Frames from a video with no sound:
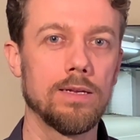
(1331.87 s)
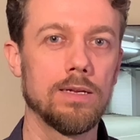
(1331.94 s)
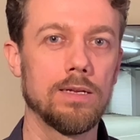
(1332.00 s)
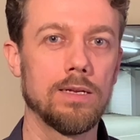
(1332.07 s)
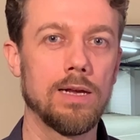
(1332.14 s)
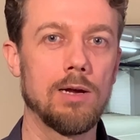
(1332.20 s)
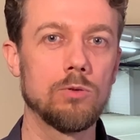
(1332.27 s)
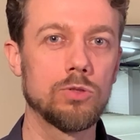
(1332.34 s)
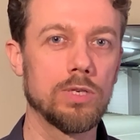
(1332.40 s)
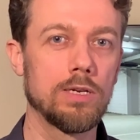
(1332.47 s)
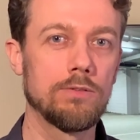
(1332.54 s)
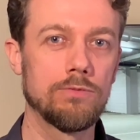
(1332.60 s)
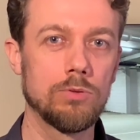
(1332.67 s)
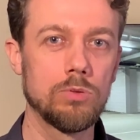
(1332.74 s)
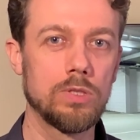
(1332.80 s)

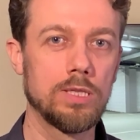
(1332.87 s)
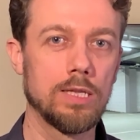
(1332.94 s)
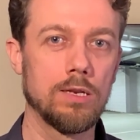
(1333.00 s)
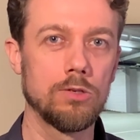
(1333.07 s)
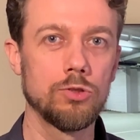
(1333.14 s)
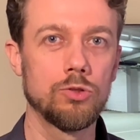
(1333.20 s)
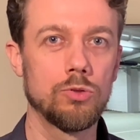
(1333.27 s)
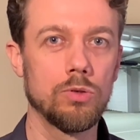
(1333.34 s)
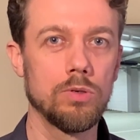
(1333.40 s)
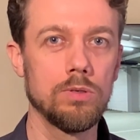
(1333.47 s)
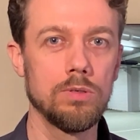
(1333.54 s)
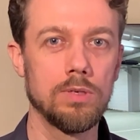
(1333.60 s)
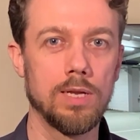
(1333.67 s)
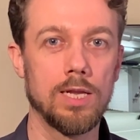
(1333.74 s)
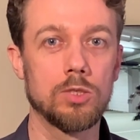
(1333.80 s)
outside foot in the lunge
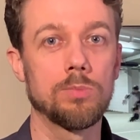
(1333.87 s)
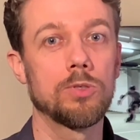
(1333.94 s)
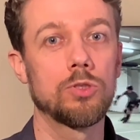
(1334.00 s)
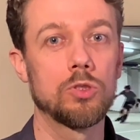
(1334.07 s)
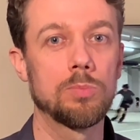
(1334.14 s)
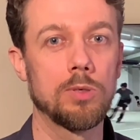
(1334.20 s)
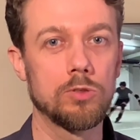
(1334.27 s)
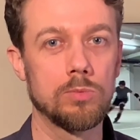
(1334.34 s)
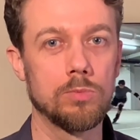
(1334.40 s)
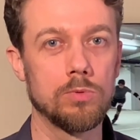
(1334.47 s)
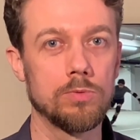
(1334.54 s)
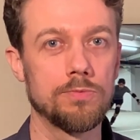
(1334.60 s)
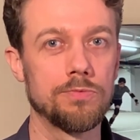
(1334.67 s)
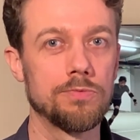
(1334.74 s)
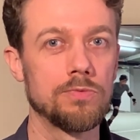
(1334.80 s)
turn as much as
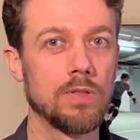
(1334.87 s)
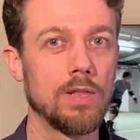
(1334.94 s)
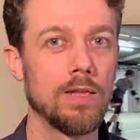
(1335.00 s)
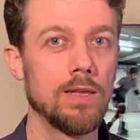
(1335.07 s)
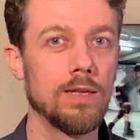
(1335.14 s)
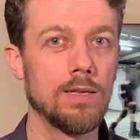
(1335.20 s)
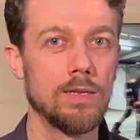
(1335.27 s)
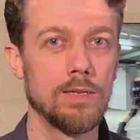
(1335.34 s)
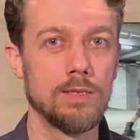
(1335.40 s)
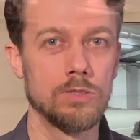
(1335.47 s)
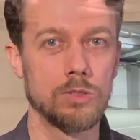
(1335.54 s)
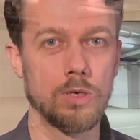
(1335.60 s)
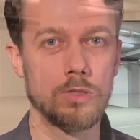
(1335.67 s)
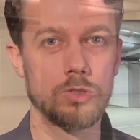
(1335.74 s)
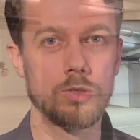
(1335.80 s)
possible.
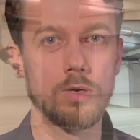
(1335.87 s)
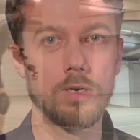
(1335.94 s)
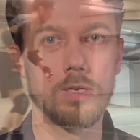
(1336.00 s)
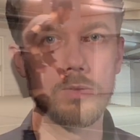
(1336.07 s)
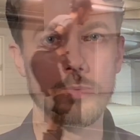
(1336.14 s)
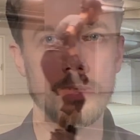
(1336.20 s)
So I started